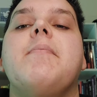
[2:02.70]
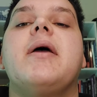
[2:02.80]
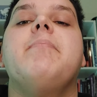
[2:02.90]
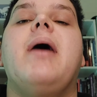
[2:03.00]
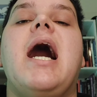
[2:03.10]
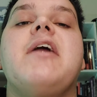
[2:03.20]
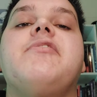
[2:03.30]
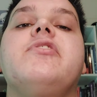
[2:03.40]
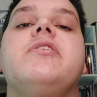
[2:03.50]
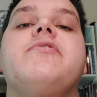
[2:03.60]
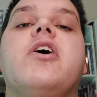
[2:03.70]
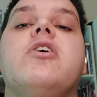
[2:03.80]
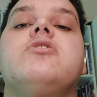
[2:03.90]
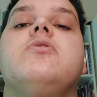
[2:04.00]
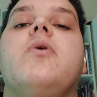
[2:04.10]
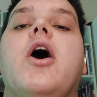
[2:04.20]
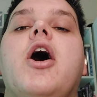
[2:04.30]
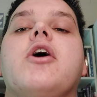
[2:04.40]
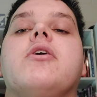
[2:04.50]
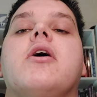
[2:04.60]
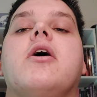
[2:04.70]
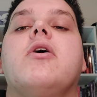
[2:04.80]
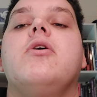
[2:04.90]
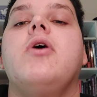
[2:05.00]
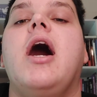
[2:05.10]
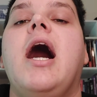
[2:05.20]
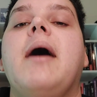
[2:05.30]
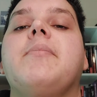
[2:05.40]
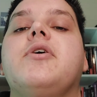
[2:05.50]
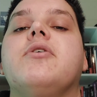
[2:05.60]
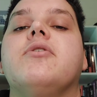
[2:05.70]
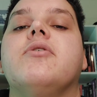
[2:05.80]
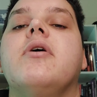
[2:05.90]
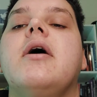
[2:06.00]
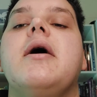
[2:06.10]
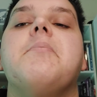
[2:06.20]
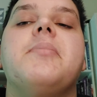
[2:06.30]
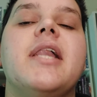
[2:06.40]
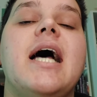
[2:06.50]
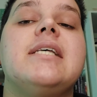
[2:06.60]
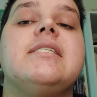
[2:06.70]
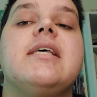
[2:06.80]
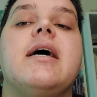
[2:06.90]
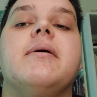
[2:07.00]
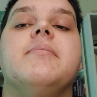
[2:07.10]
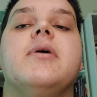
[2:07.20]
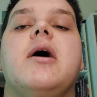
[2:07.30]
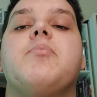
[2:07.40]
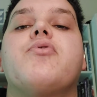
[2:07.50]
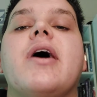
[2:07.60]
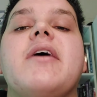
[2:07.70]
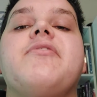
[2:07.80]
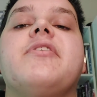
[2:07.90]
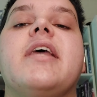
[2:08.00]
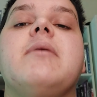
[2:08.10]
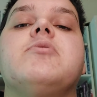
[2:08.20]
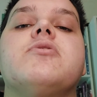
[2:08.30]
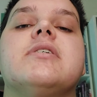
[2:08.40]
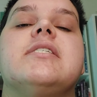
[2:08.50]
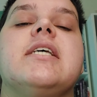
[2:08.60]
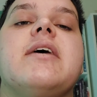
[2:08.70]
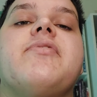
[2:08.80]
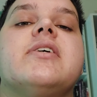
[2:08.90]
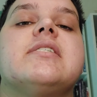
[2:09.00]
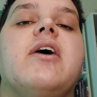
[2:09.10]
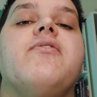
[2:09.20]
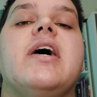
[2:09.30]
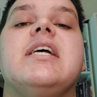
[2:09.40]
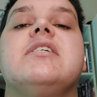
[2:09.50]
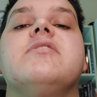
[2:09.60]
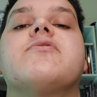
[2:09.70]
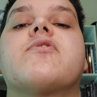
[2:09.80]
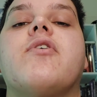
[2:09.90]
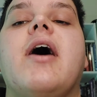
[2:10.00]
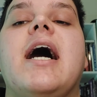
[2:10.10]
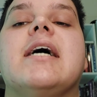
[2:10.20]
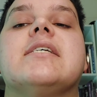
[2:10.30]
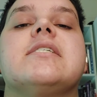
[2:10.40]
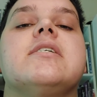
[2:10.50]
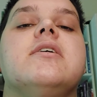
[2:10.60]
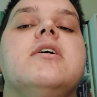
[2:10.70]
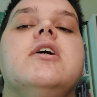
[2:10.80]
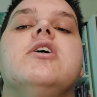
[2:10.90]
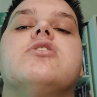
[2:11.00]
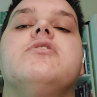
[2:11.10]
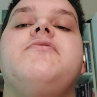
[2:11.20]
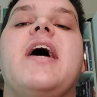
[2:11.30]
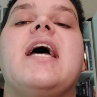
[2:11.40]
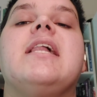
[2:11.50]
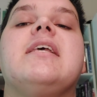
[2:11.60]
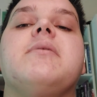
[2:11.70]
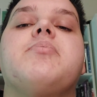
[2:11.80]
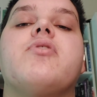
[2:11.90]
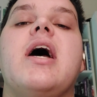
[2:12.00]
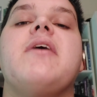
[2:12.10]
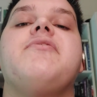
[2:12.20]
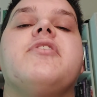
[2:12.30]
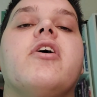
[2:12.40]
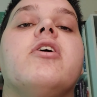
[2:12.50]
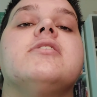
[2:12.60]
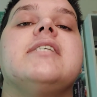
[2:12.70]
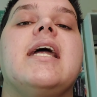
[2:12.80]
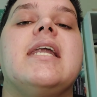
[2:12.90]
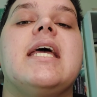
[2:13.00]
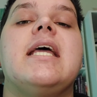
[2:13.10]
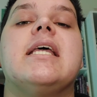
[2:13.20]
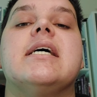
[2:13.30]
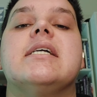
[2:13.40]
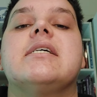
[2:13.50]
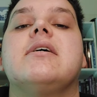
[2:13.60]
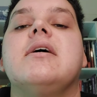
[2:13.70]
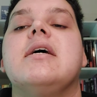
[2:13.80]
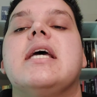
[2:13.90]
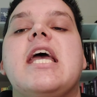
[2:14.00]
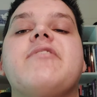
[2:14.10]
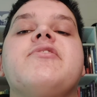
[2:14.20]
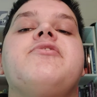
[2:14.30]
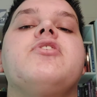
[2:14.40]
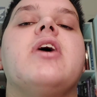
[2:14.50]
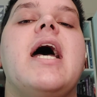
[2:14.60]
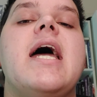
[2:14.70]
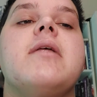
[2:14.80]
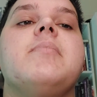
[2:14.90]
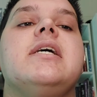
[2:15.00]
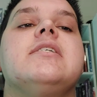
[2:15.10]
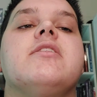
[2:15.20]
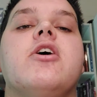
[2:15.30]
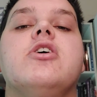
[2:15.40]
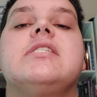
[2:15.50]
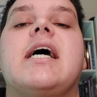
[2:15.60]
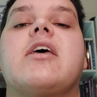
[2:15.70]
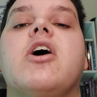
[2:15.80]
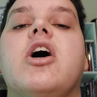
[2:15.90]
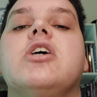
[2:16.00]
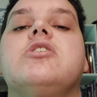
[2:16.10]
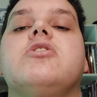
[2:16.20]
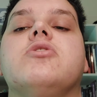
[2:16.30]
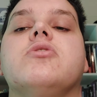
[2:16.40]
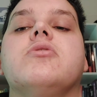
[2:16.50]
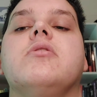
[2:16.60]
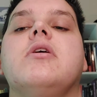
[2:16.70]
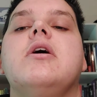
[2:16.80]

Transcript: Be mindful of those who hurt, who harm you. Bless them and pray for them to receive the salvation of Christ. Travail in prayer for those that need it, even for your enemies and those that curse you.